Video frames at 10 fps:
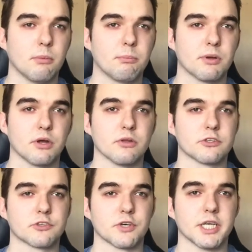I'll put it on the
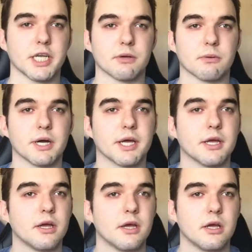screen
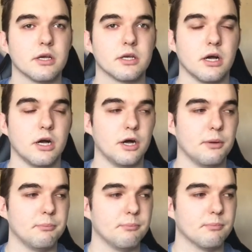anyway.
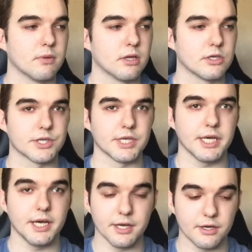So
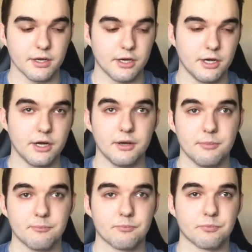yeah,
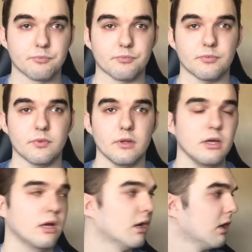
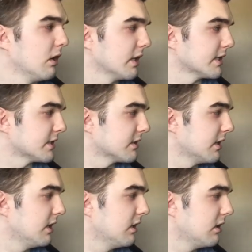that's
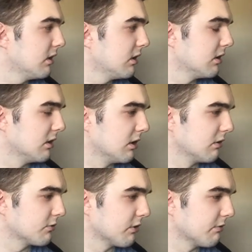that.
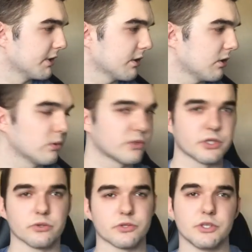I'm trying to think. I also
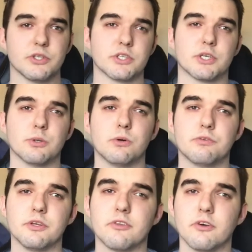got to use the till a
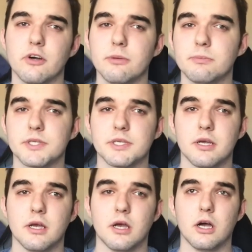few times,
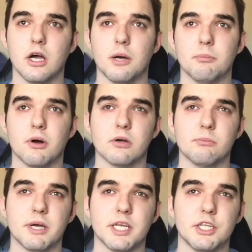but I
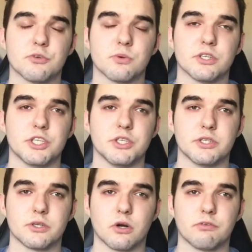mainly just wanted to use
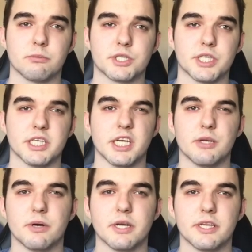the coffee machine
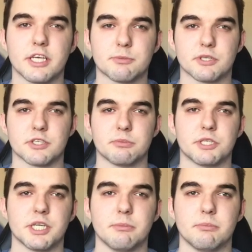anyway, the espresso
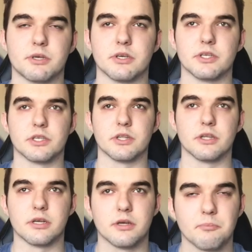machine, because of
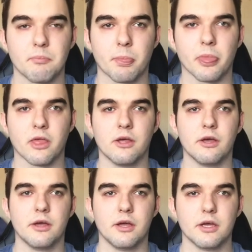the,
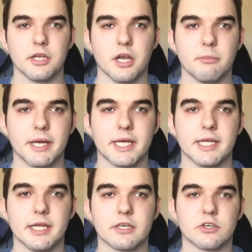
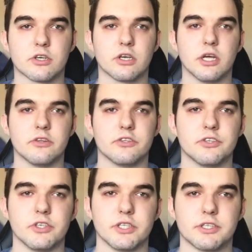making that, so I can learn
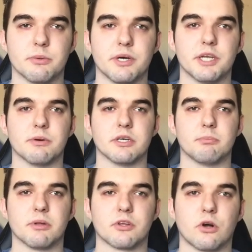to use the till anywhere,
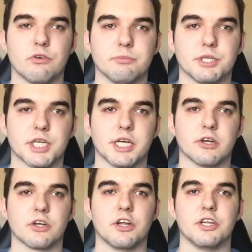but the coffee machine I
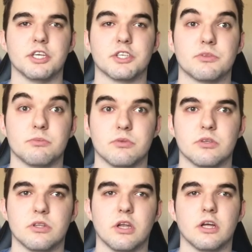can only
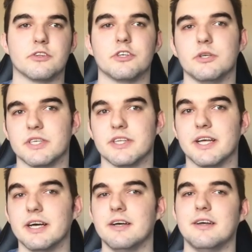learn to use it
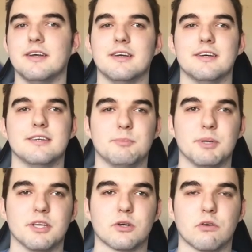there,
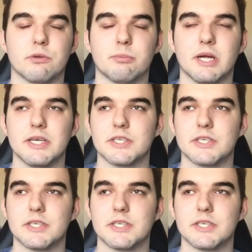being a coffee place.